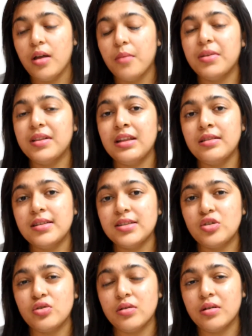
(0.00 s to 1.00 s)
But then
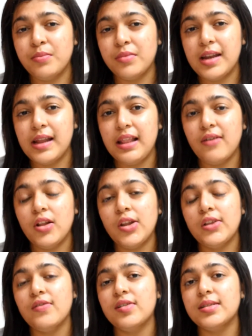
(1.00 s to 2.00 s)
this middle level
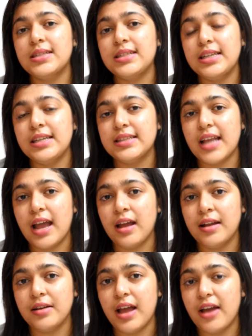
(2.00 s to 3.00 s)
universities
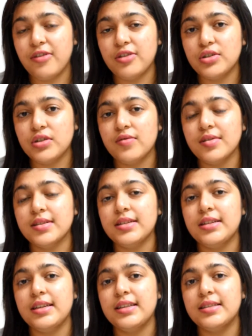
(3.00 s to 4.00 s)
and average
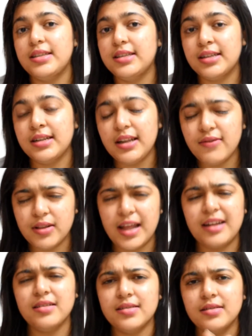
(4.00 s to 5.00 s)
universities, decent level,
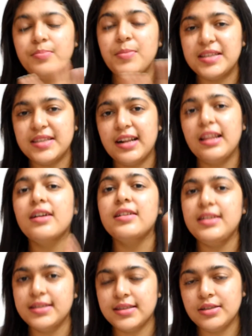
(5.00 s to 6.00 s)
that is basically a
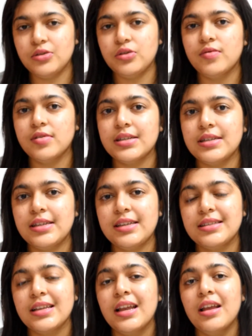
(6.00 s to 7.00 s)
decent
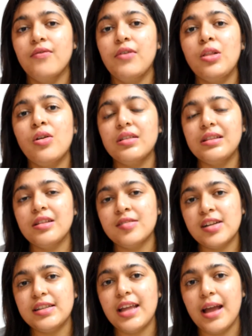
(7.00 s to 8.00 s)
universities, will not
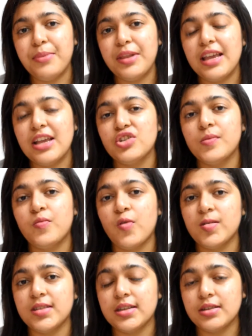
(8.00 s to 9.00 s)
start the application
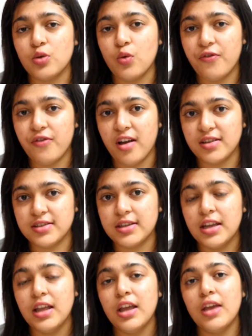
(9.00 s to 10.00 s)
process so fast.
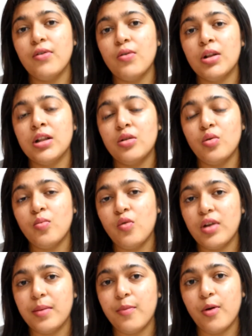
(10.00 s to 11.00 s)
If you want to know
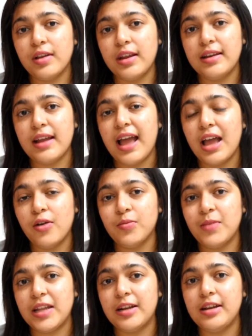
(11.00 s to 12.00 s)
more about it, I have
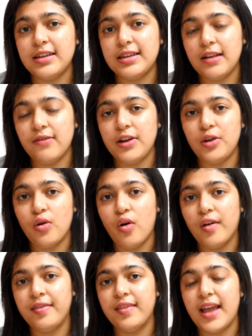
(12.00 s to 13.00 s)
made a detailed video
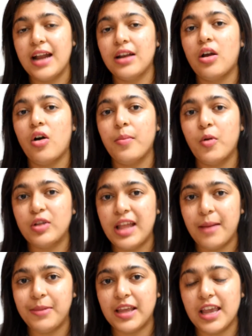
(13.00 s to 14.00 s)
on that, about the
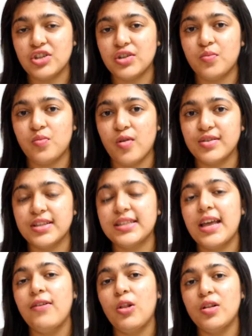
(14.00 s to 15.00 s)
application process.
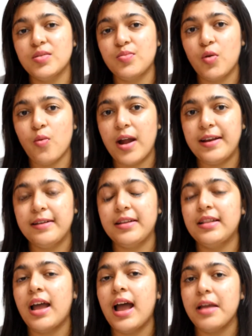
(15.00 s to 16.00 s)
I will also provide it
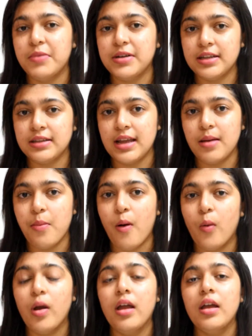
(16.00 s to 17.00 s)
in the I button
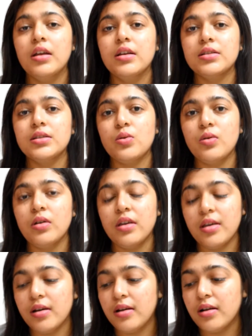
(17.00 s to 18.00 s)
above. So
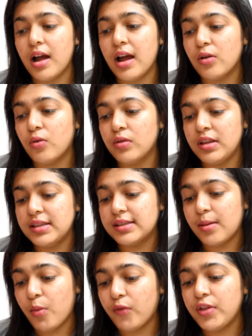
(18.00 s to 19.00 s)
here are only
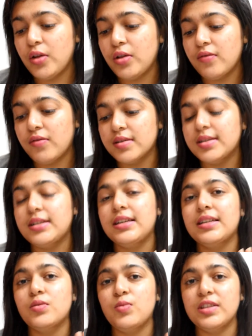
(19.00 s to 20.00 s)
some of the
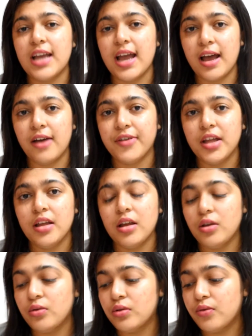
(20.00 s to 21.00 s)
universities which have,
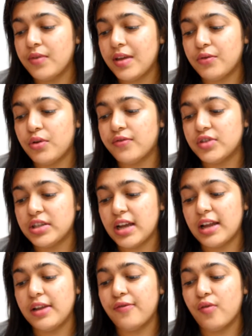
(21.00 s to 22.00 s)
you know, waived off
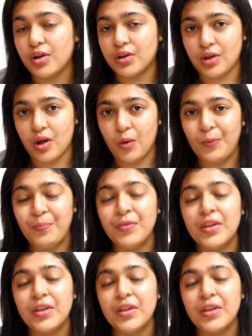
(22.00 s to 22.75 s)
GRE for now.